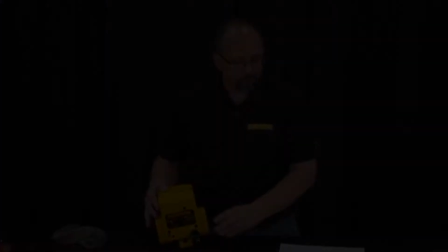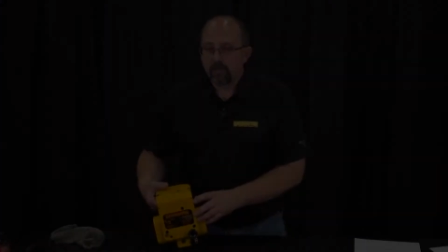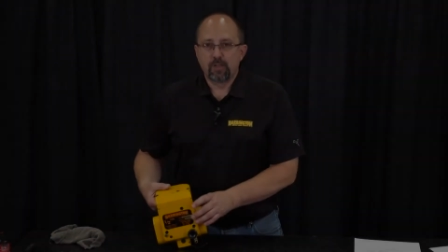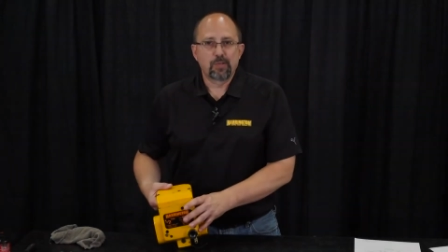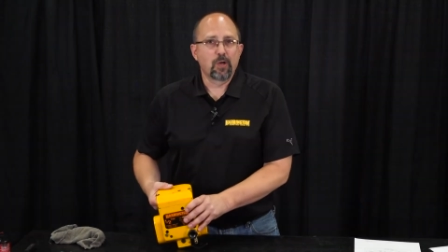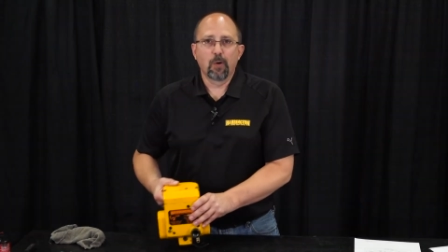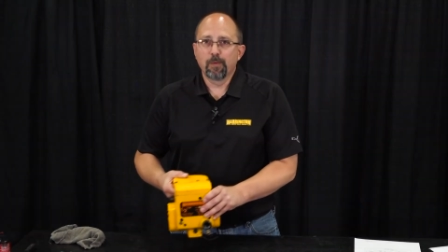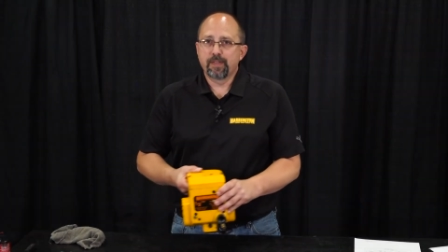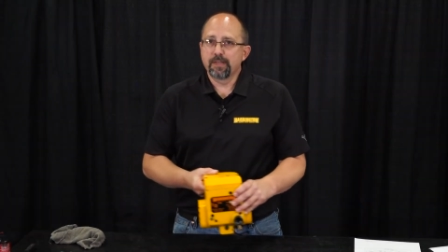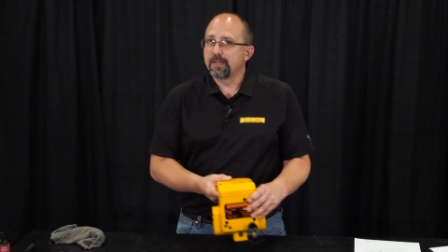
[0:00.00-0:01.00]
To start
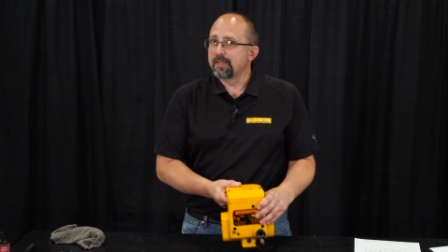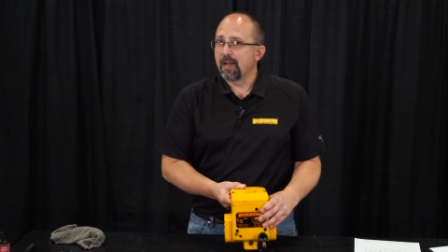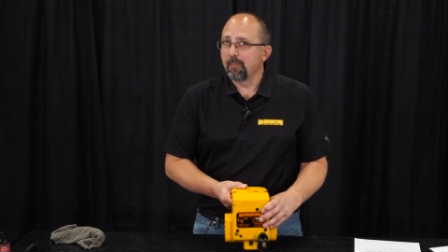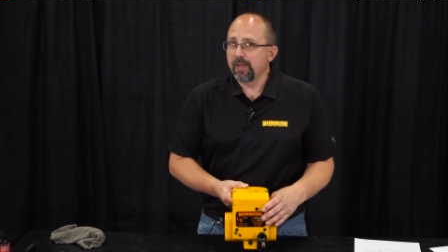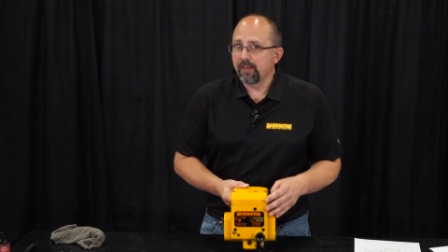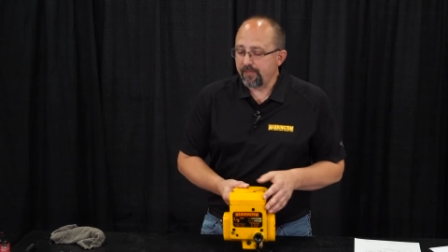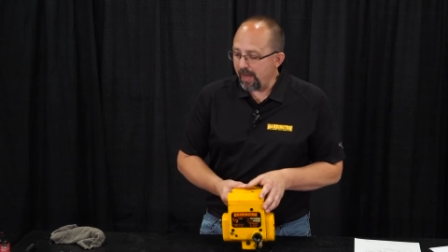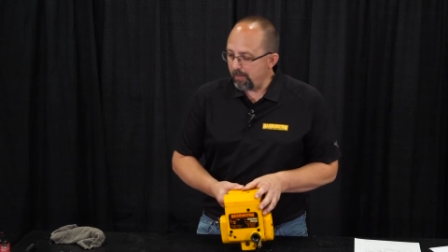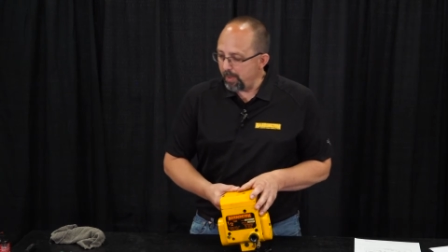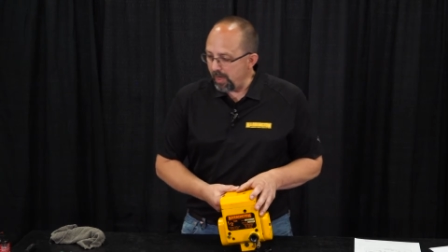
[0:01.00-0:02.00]
with disassembly of the
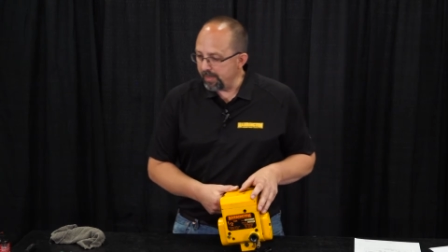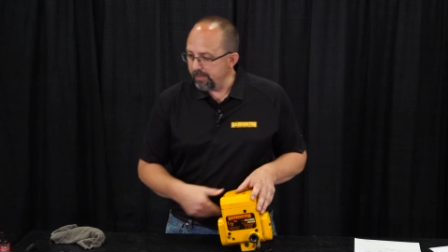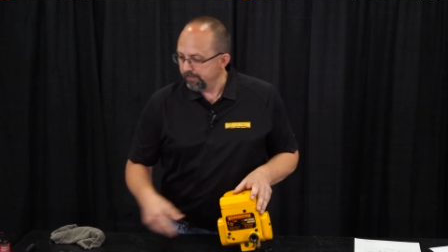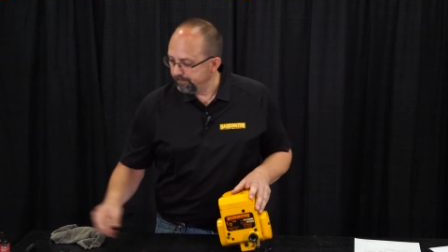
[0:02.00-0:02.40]
valve body,